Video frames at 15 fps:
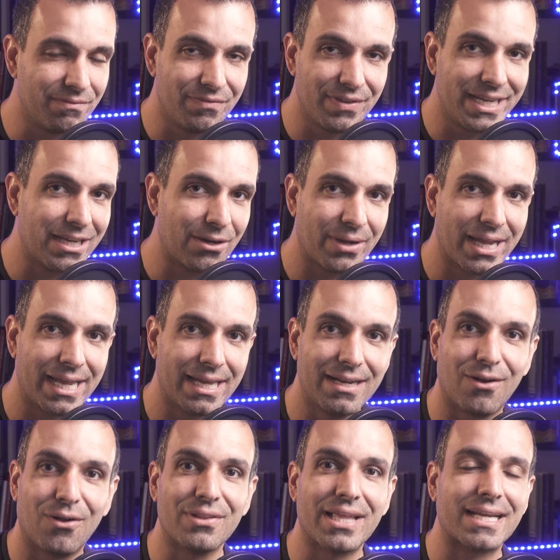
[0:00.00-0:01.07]
video head,
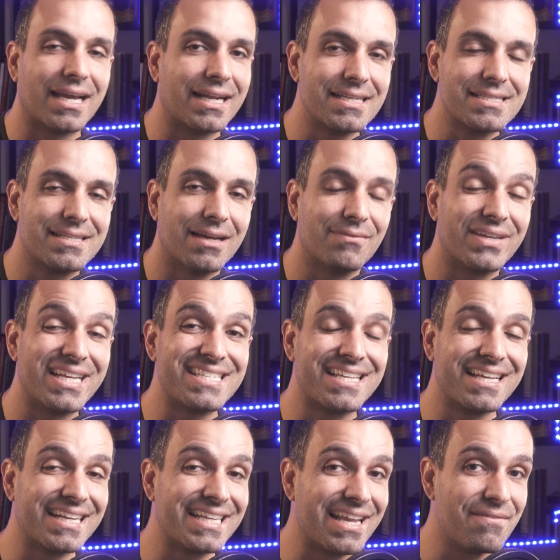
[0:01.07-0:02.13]
all that kind of stuff is
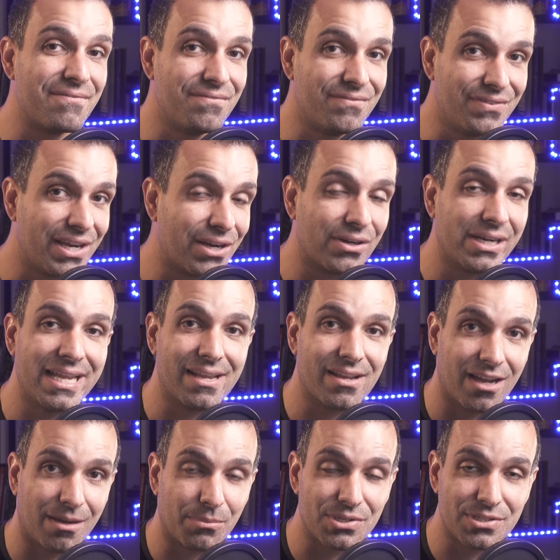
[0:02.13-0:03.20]
going to get very
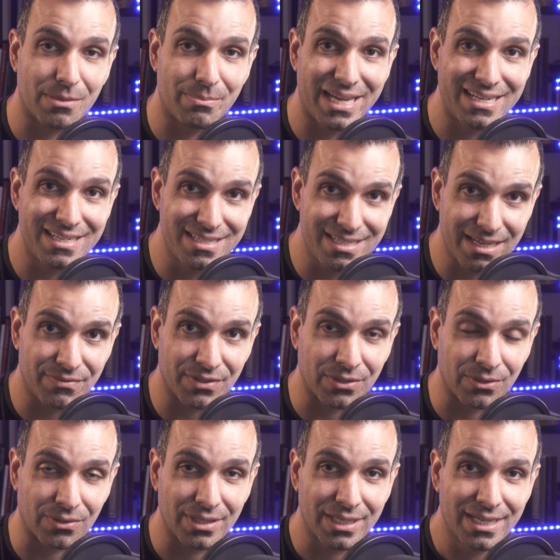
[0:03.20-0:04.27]
cumbersome and
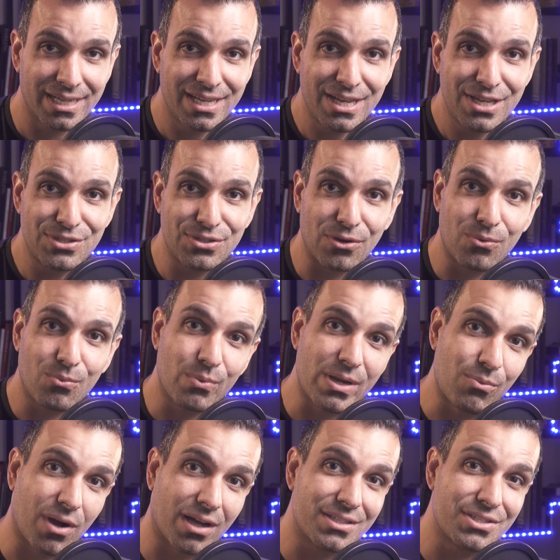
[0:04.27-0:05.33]
difficult. So we
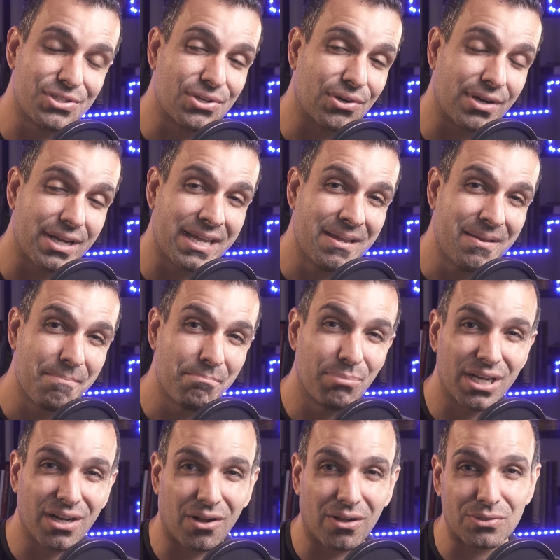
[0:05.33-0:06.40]
want sturdy,
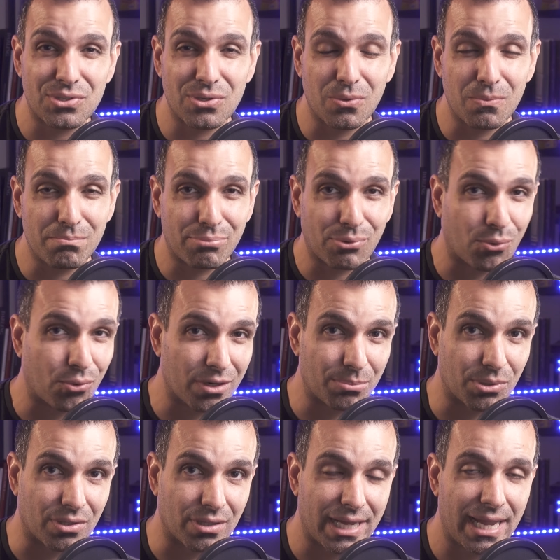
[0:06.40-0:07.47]
but also
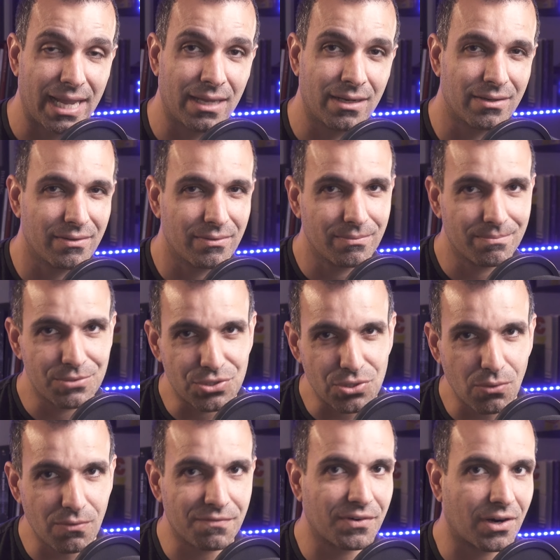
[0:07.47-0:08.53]
portable. And
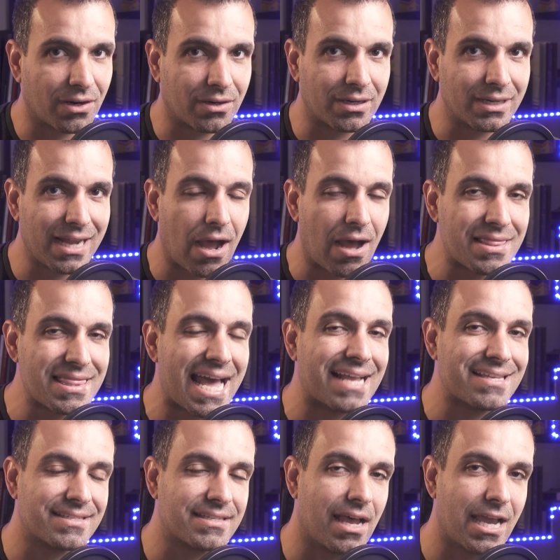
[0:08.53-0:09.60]
so far on
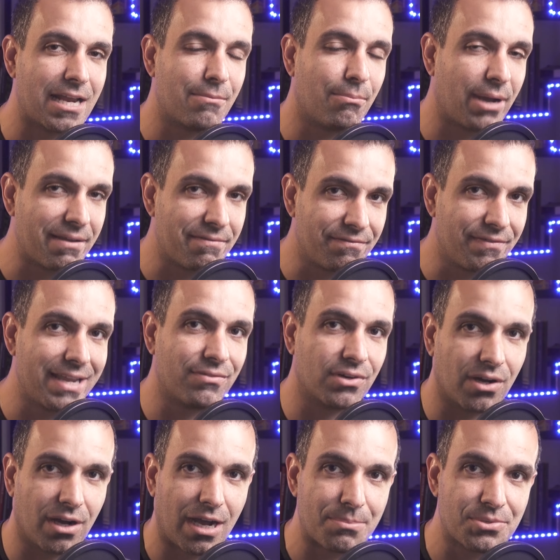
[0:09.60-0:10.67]
that side, my favorite
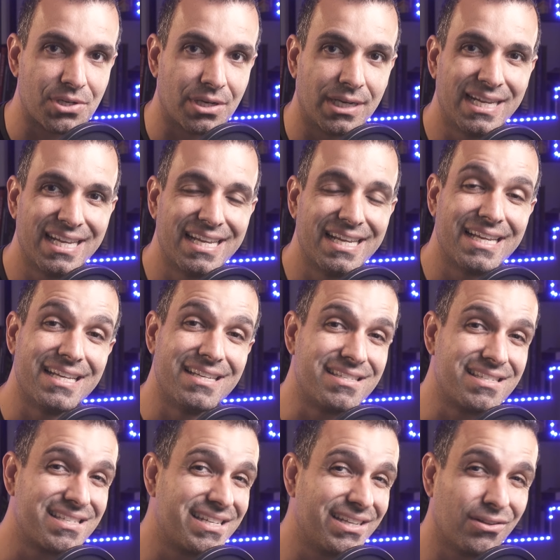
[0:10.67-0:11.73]
option is
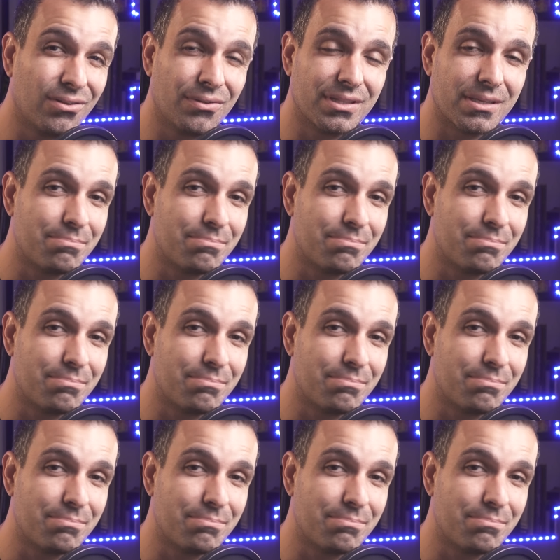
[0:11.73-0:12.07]
still the